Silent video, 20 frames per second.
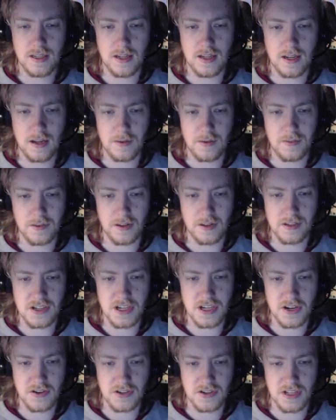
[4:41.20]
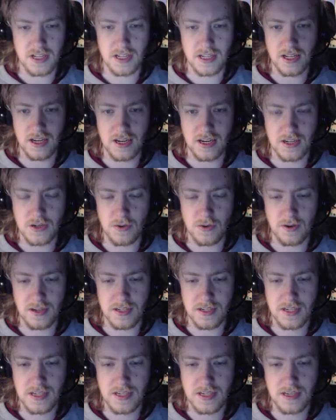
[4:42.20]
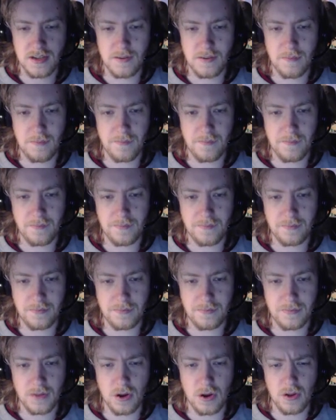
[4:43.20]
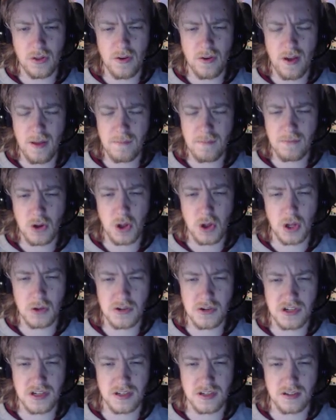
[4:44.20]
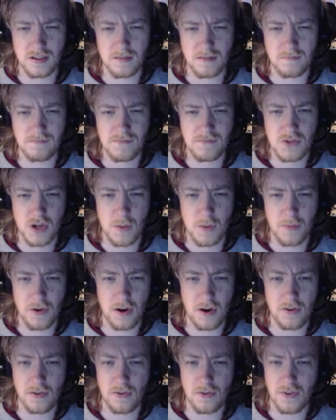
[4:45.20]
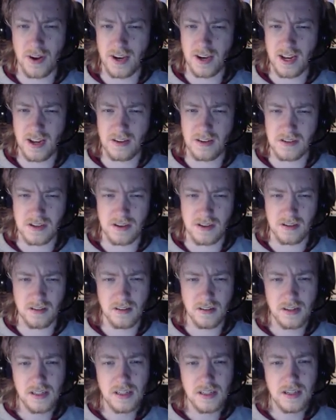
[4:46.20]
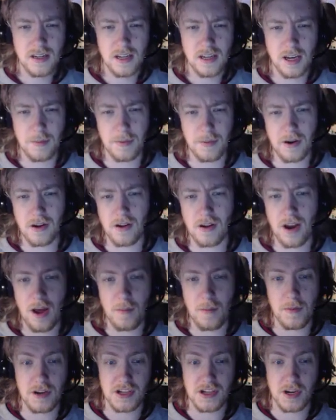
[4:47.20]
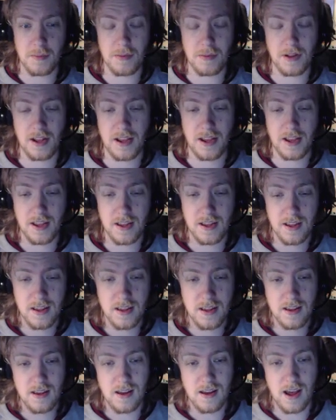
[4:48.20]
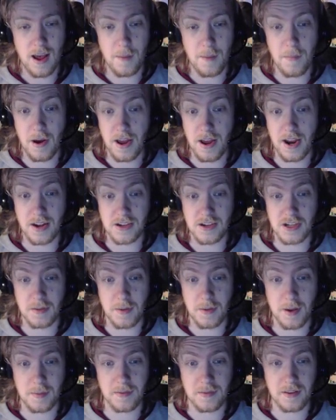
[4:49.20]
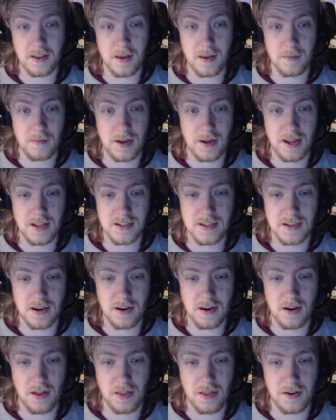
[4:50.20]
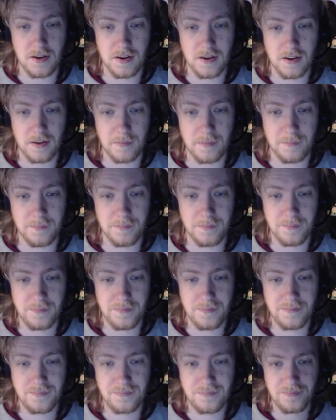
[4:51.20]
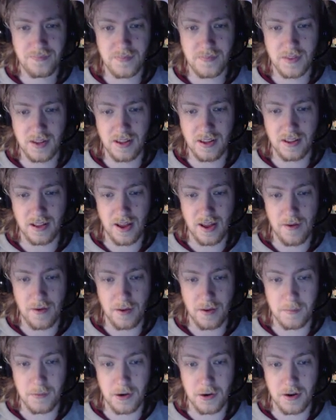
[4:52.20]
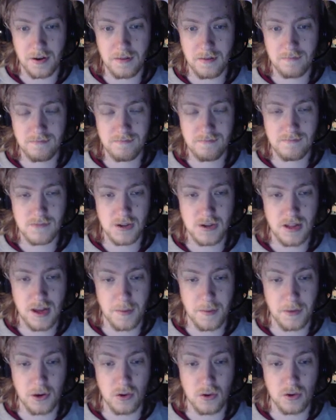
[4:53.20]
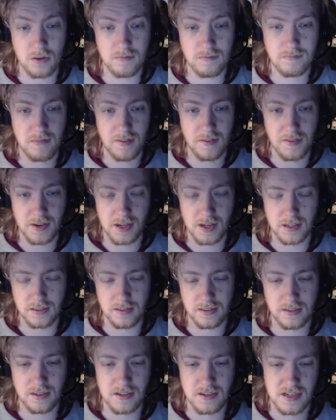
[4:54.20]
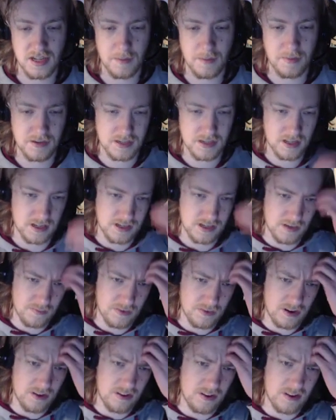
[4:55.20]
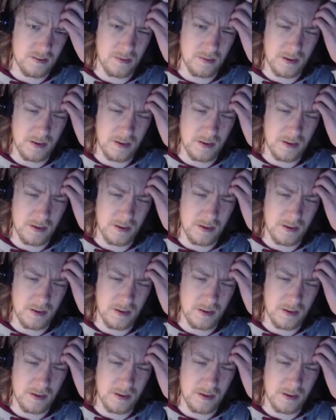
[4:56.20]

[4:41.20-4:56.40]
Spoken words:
I've only seriously done it twice. Although I am close to top 100 right now, so depending on how much I play, I might actually be able to get my hands on another Galarian bird. So that'd be cool if I can slip into that top 100.